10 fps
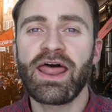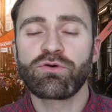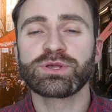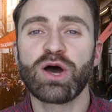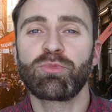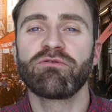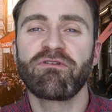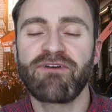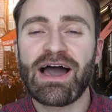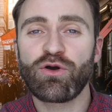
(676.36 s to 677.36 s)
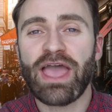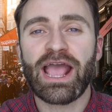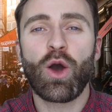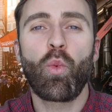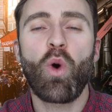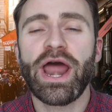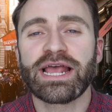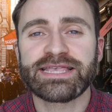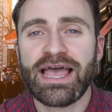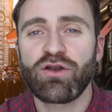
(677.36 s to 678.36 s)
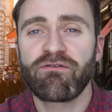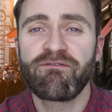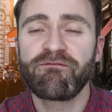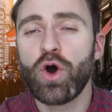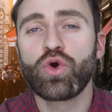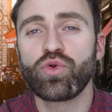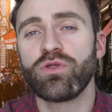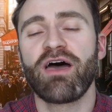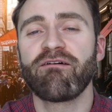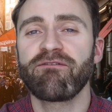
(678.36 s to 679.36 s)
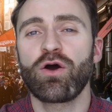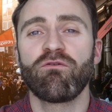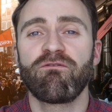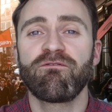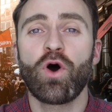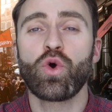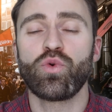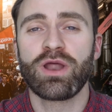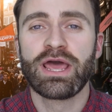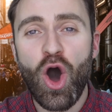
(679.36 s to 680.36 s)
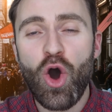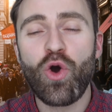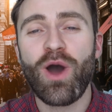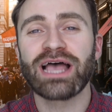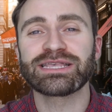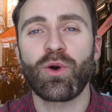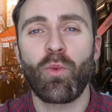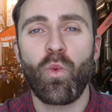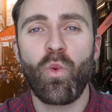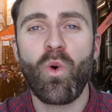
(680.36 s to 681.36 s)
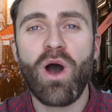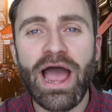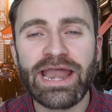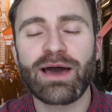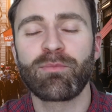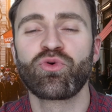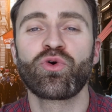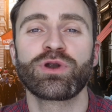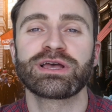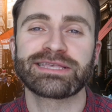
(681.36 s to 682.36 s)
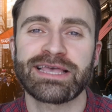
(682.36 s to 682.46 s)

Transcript: Another example of a vowel getting a wider sound, phone there. Phone, phone. O has a wider, broader